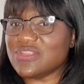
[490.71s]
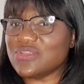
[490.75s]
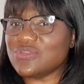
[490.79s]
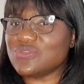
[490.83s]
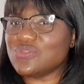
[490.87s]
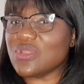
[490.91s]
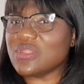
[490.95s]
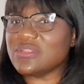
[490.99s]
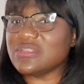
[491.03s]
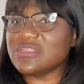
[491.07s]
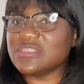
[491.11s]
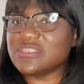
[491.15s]
You
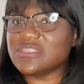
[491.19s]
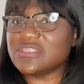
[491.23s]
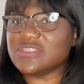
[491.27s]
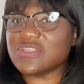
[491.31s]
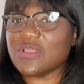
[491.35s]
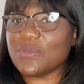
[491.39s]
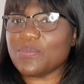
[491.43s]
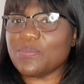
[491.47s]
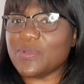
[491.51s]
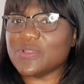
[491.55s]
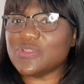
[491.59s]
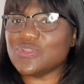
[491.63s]
don't need
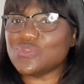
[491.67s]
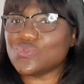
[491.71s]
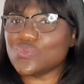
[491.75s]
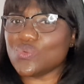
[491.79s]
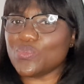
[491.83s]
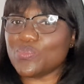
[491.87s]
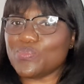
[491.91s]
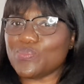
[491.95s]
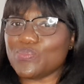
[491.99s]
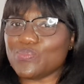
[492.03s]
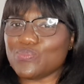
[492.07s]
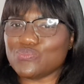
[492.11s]
somebody
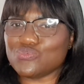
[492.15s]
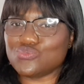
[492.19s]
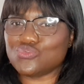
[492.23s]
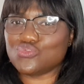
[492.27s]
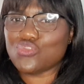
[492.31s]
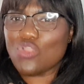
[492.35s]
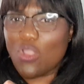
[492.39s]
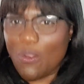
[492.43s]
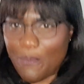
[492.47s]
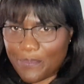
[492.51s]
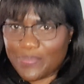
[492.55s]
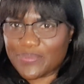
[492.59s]
to
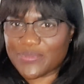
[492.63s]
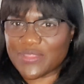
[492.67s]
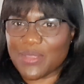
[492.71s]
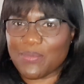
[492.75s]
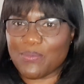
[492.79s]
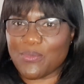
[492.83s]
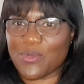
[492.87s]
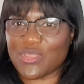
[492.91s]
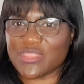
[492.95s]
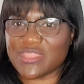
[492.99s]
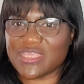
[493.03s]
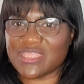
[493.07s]
dump the
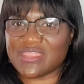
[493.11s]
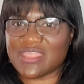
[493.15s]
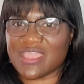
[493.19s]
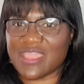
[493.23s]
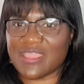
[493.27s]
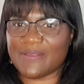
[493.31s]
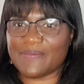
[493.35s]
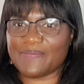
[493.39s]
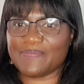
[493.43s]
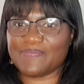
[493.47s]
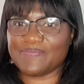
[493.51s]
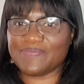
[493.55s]
money
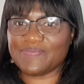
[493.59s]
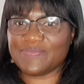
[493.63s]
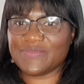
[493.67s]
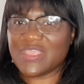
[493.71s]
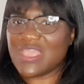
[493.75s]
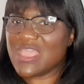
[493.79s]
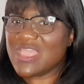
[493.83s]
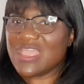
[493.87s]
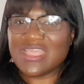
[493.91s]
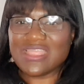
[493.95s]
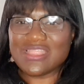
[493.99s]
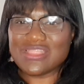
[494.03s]
there.
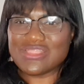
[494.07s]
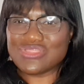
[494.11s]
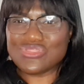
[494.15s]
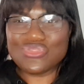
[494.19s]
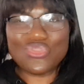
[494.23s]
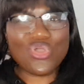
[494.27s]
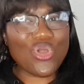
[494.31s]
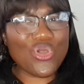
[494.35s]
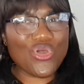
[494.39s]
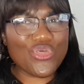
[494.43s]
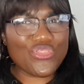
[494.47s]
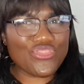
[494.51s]

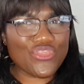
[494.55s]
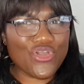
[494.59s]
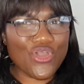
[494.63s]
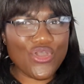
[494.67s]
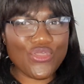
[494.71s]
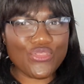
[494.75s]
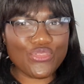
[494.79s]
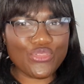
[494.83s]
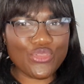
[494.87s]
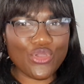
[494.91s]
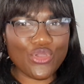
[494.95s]
No.